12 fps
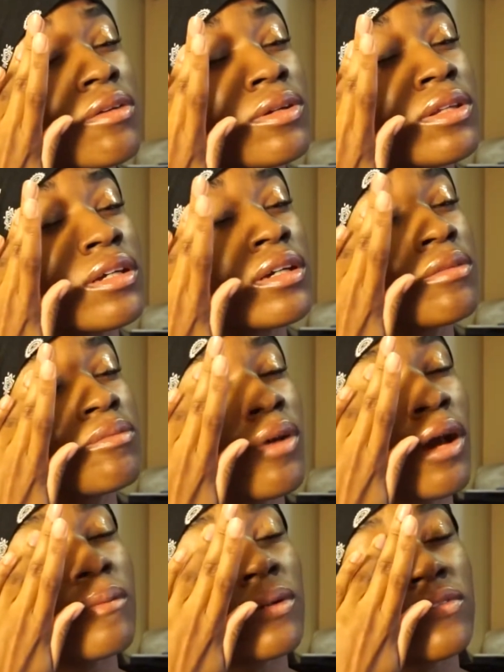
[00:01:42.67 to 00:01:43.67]
really good
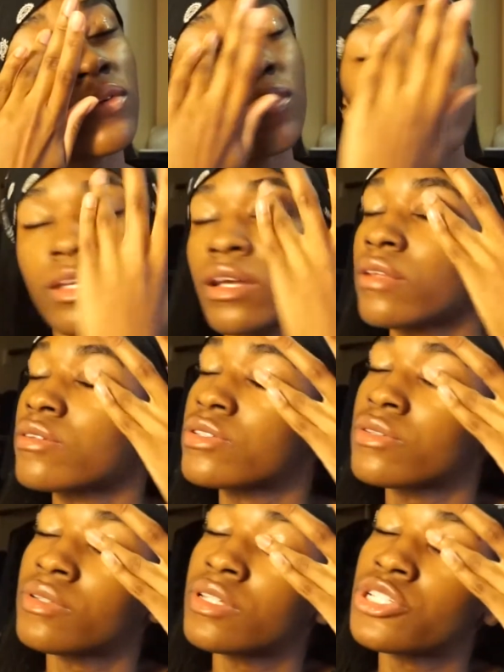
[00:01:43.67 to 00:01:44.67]
primer if you want the colors
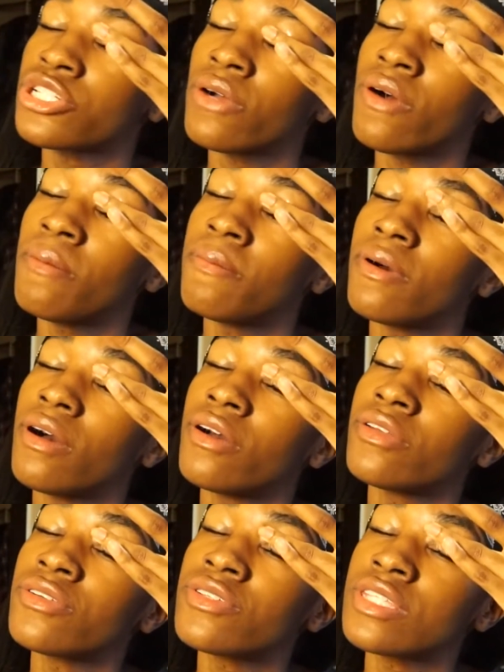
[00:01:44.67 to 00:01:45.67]
to really show up
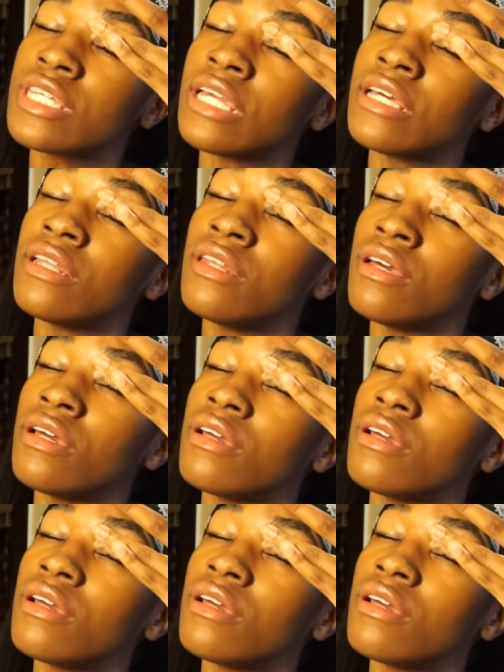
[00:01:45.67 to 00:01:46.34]
on your skin.